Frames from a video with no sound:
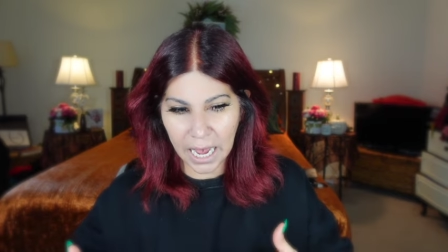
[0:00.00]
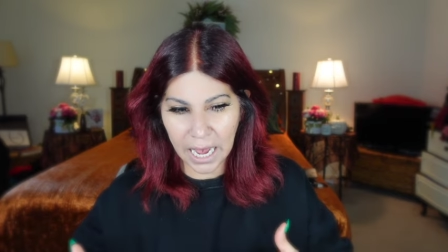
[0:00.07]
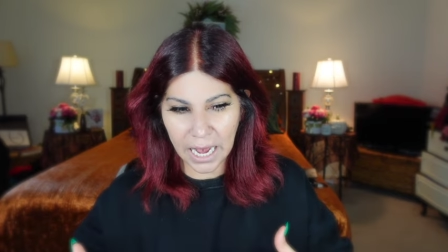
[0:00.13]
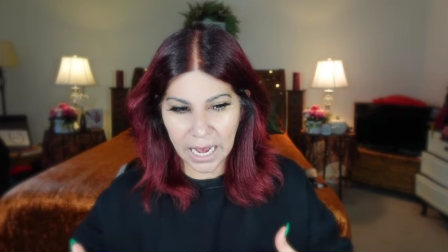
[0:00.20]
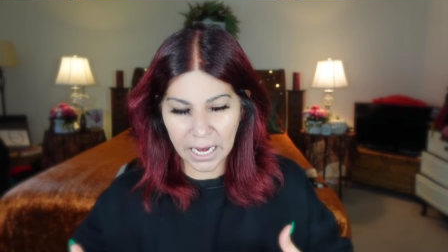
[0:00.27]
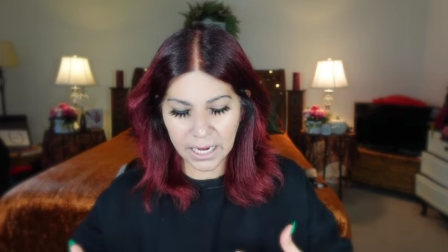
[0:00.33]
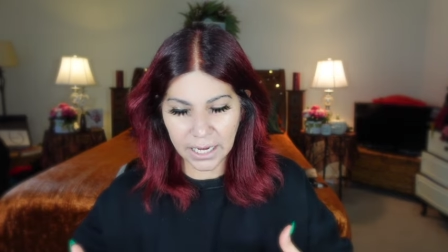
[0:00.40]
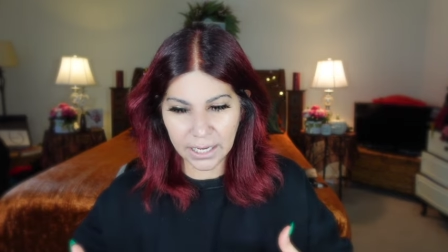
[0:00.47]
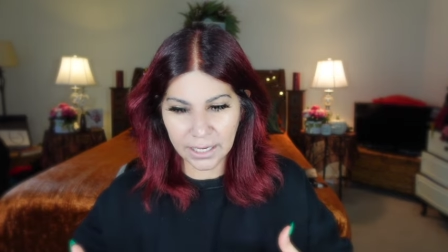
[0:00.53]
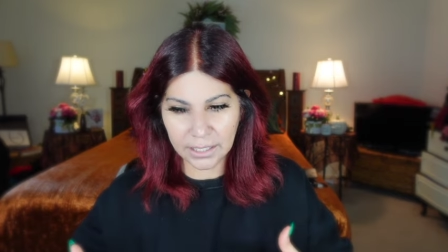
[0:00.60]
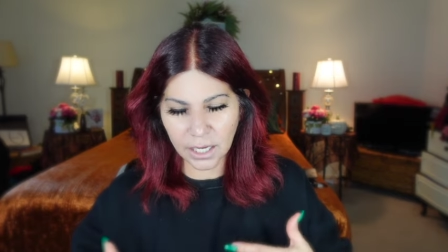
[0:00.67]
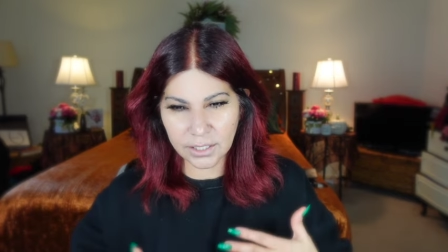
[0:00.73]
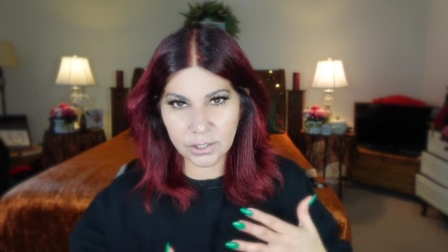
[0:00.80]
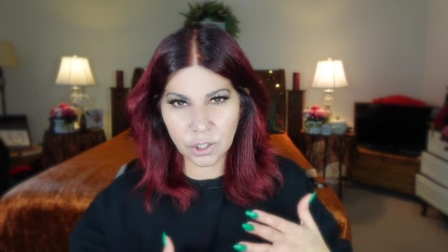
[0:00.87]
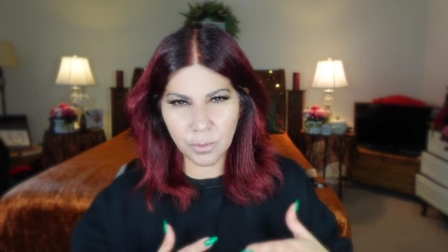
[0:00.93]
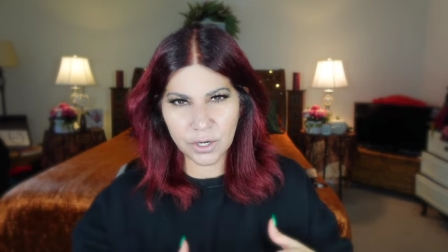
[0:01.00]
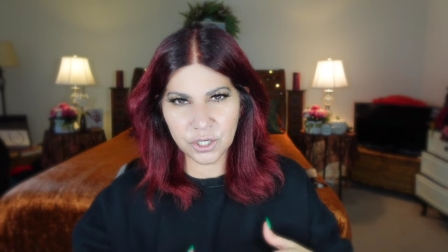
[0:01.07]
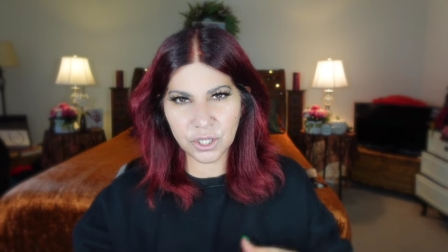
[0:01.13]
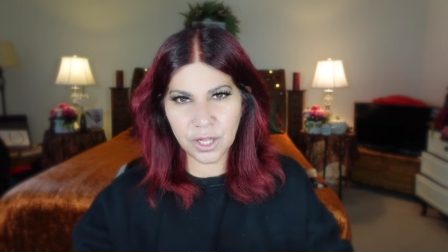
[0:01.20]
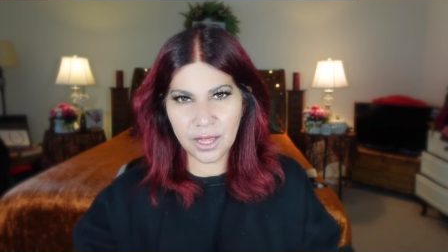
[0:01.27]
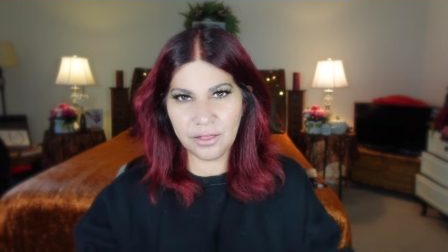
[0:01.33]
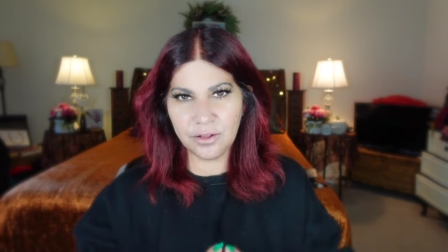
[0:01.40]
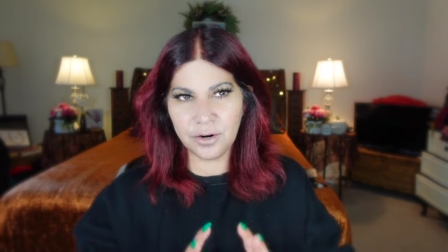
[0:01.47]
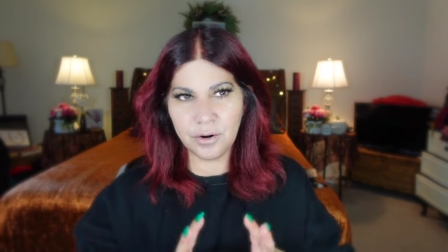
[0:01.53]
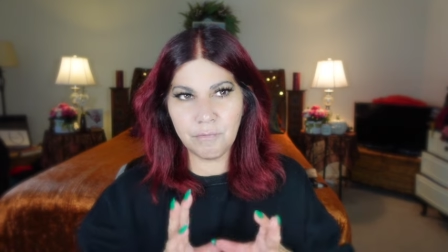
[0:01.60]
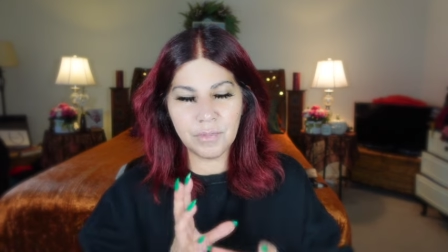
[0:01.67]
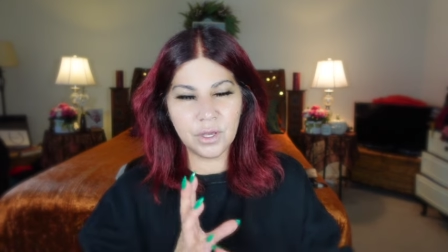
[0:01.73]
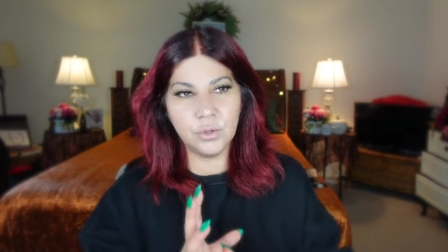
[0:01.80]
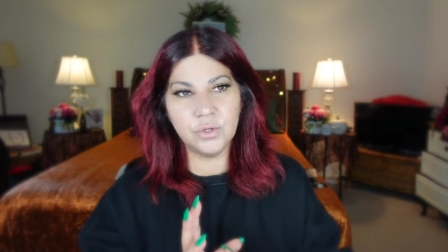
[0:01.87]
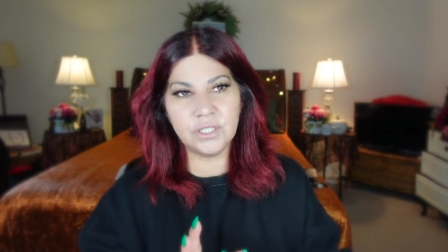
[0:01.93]
and not so much like their
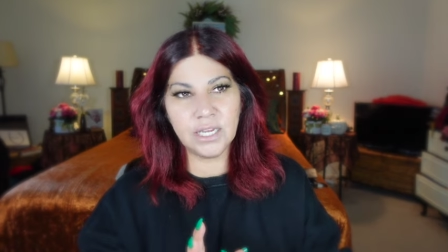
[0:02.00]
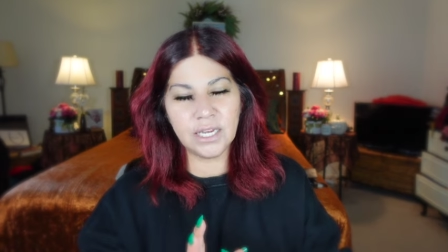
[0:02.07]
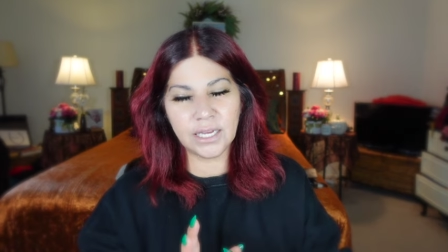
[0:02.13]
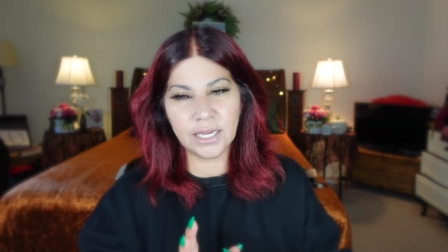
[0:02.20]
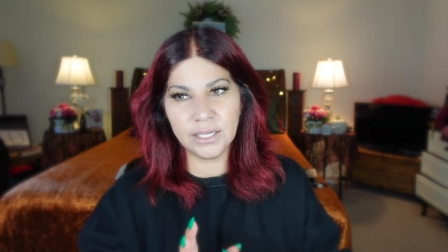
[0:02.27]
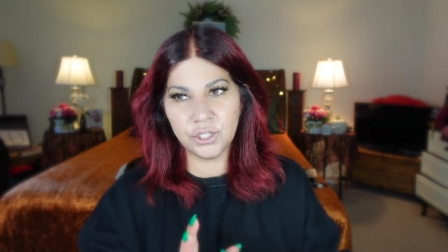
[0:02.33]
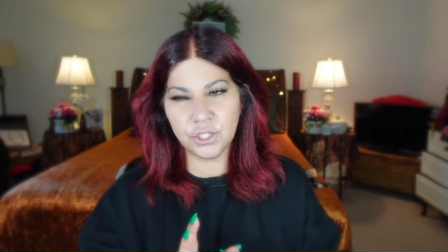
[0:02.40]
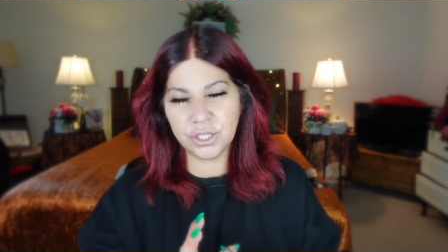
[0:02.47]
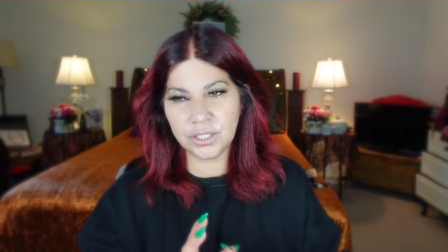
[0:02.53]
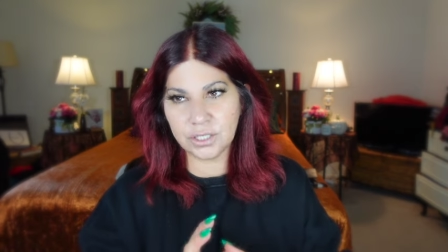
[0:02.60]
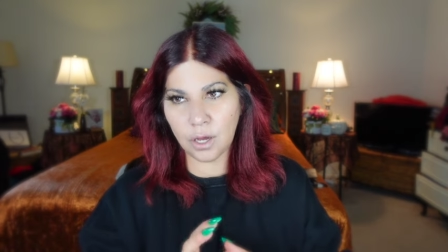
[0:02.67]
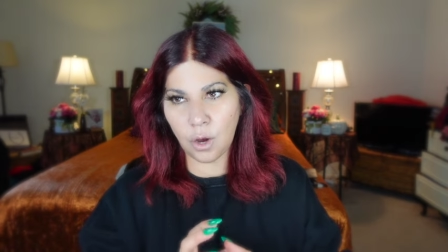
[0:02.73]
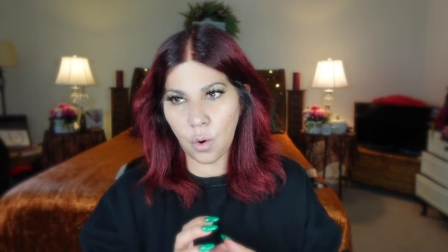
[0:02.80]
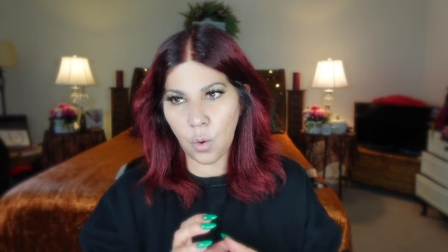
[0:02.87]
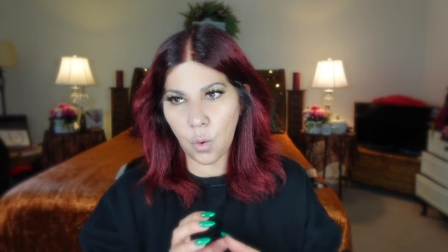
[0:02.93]
music is just